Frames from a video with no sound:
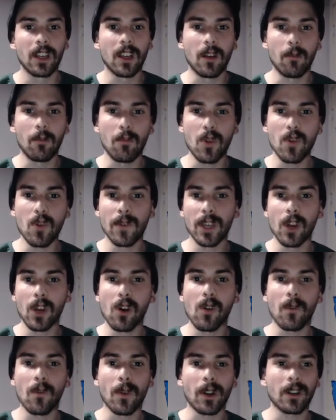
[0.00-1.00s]
Moving
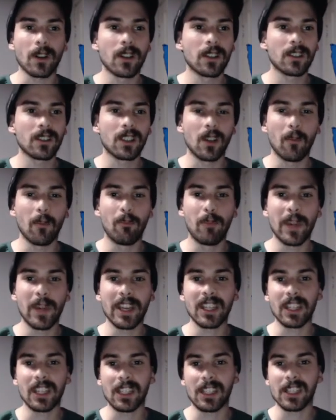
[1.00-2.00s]
over to the
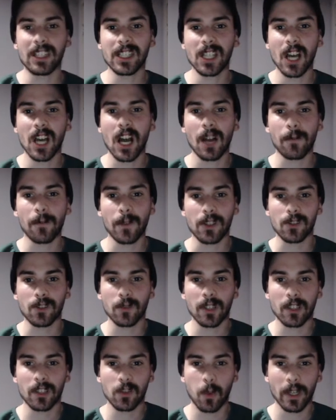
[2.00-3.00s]
Big East Conference for
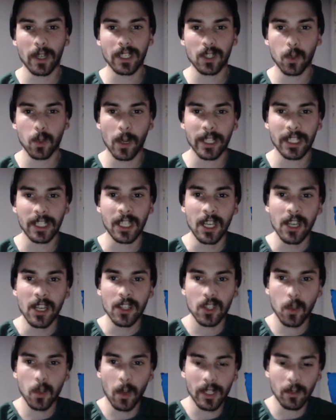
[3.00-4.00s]
the
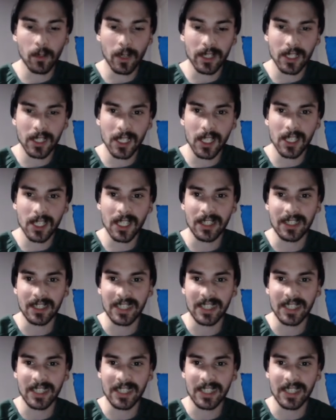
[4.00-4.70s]
2020-21 season,